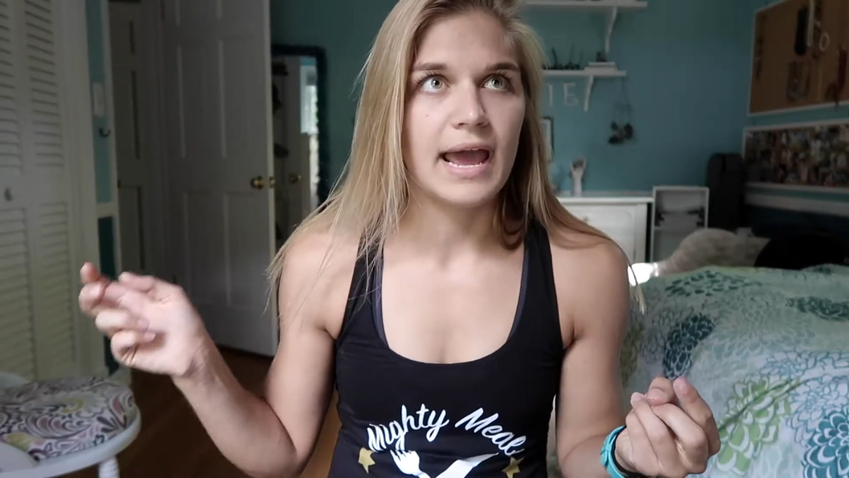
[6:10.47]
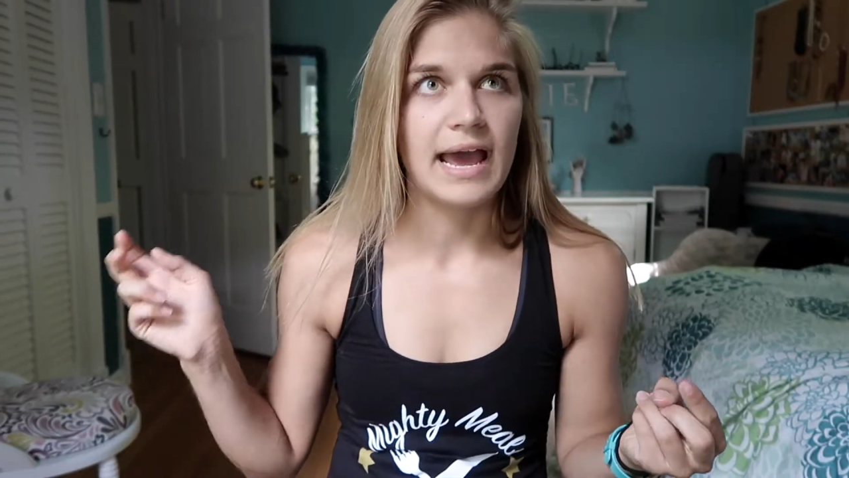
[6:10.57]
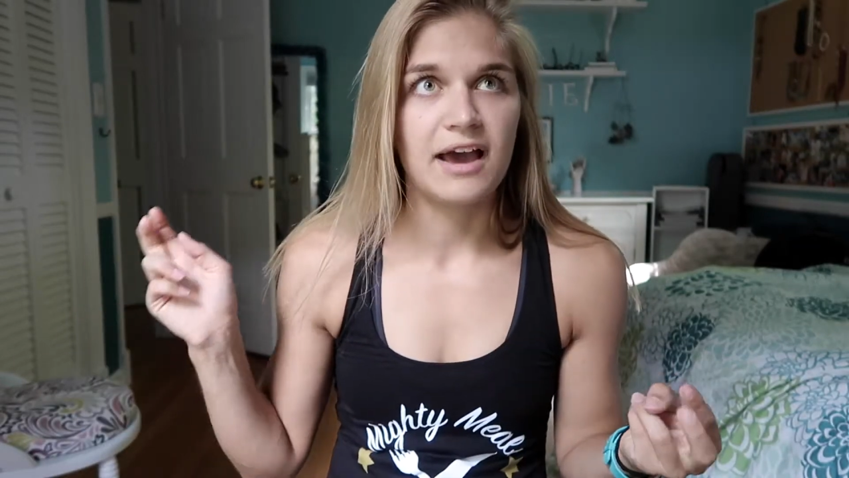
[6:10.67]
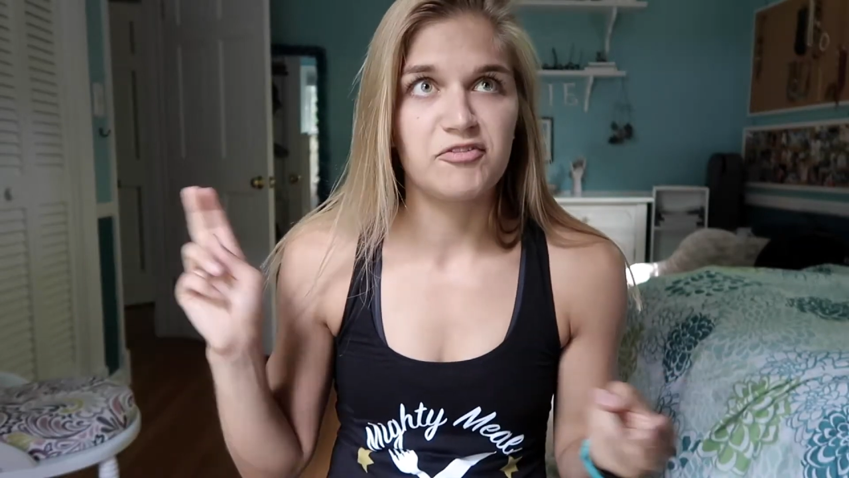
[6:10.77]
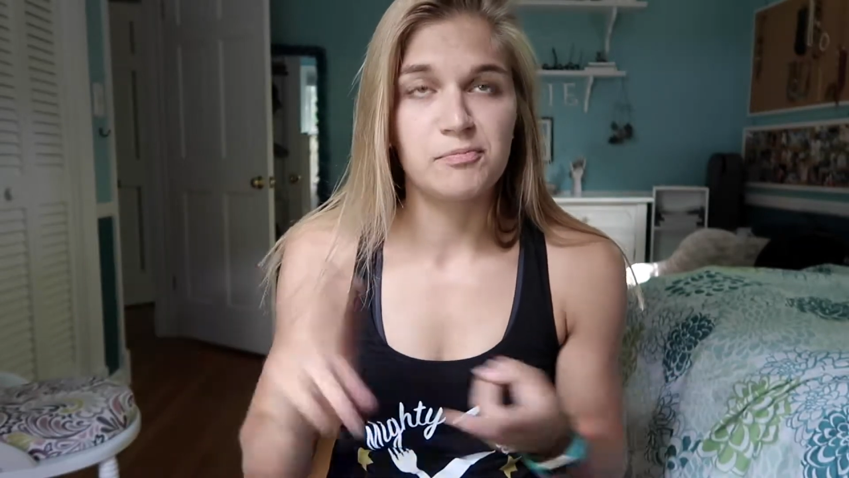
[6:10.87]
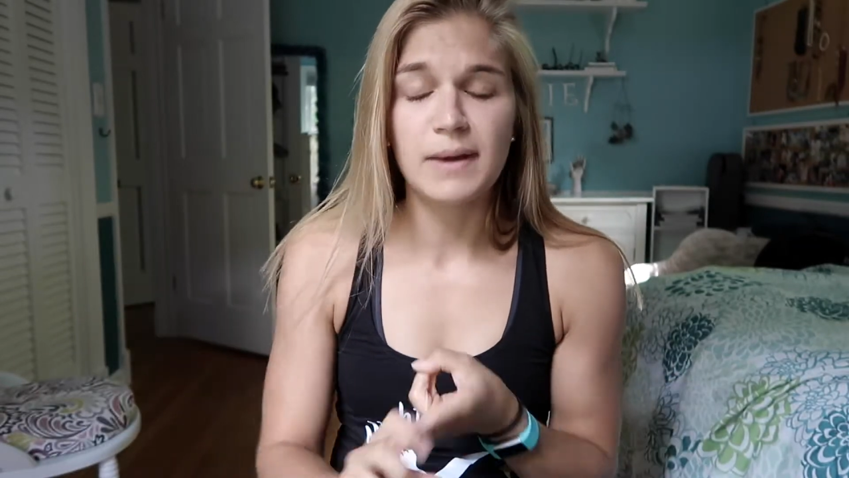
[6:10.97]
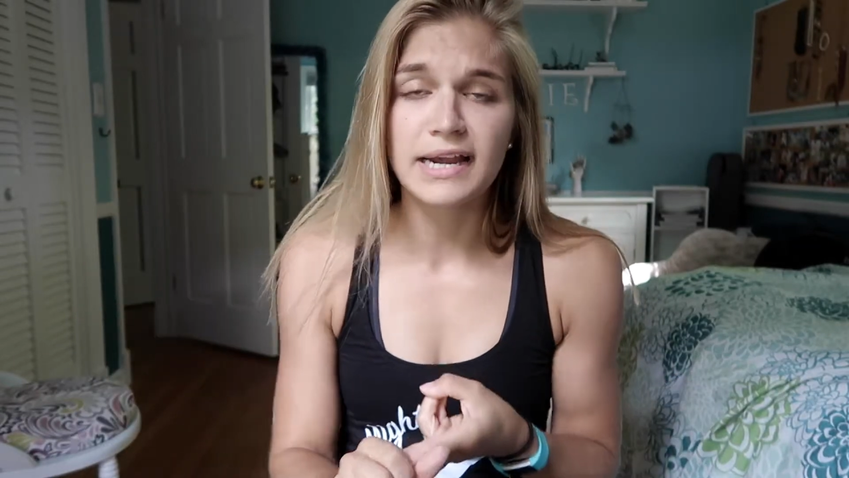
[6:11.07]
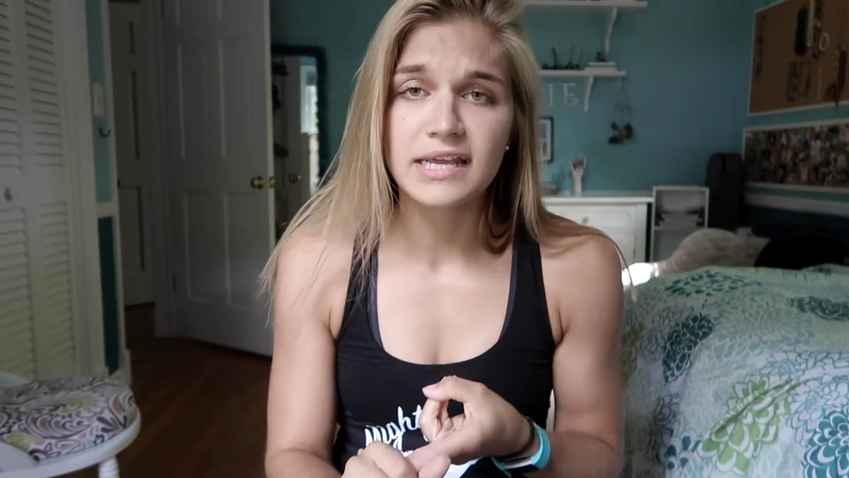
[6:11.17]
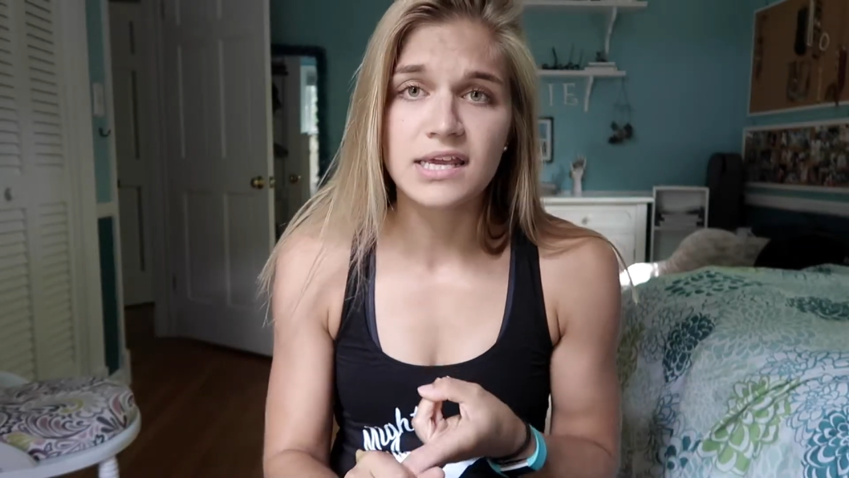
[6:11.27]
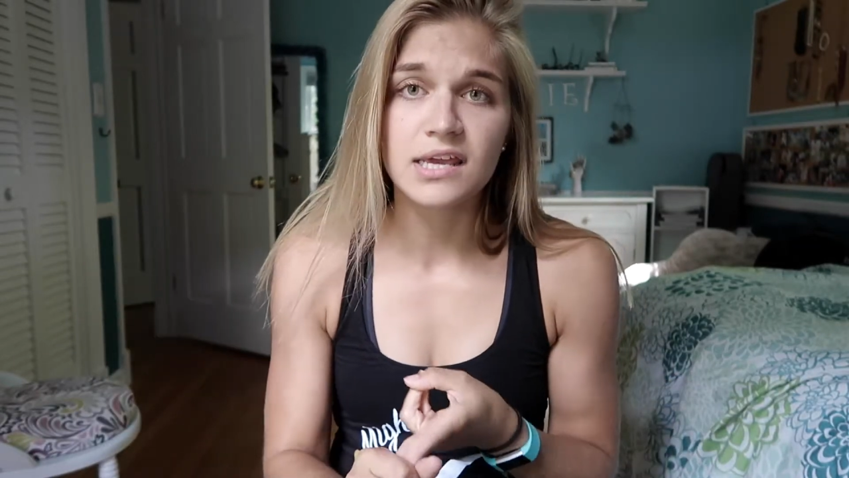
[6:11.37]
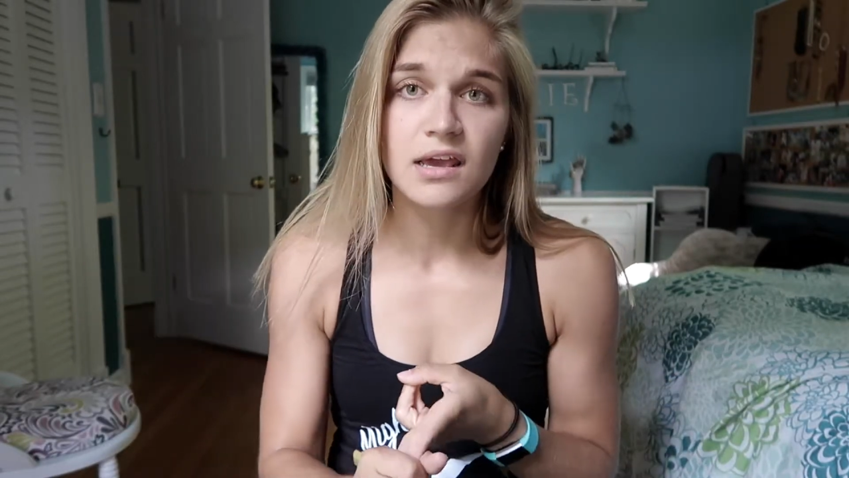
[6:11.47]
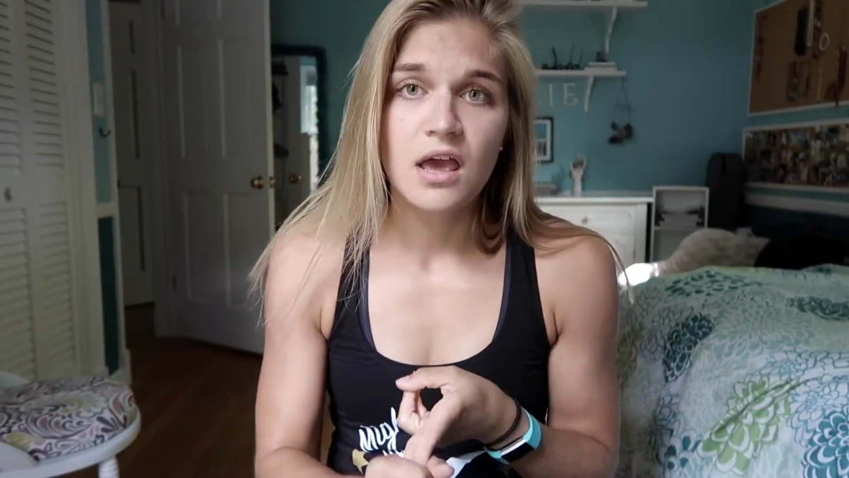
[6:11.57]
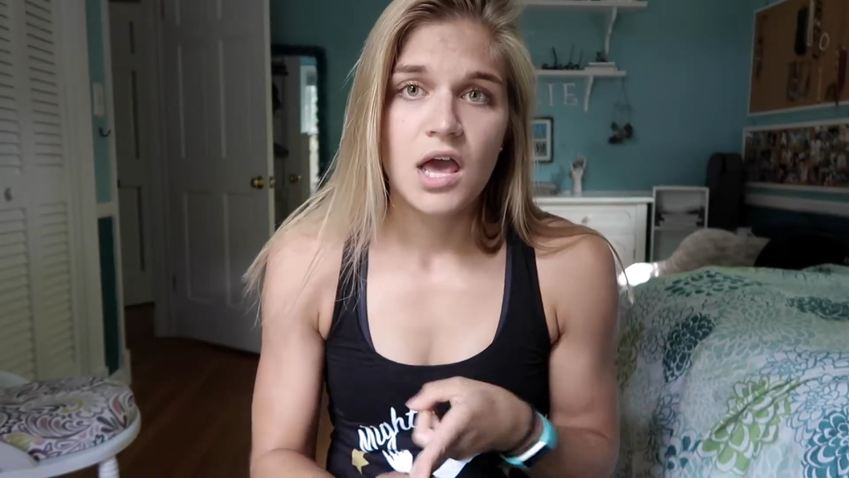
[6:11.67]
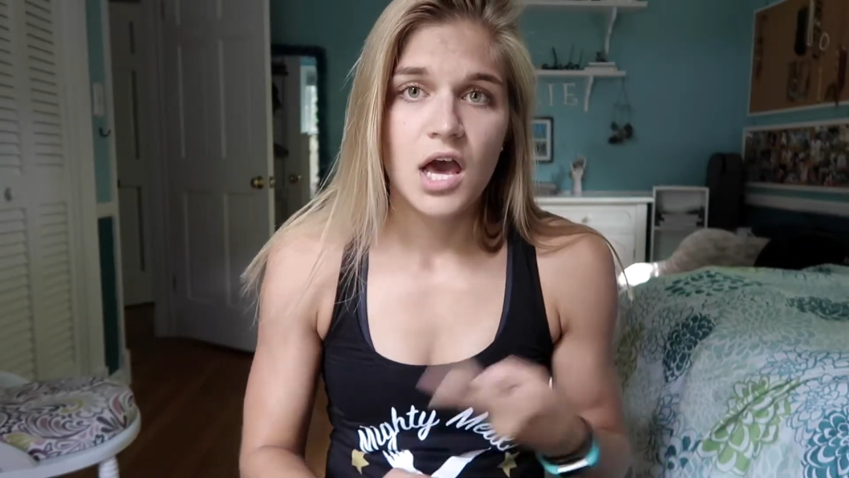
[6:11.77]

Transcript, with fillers: have money,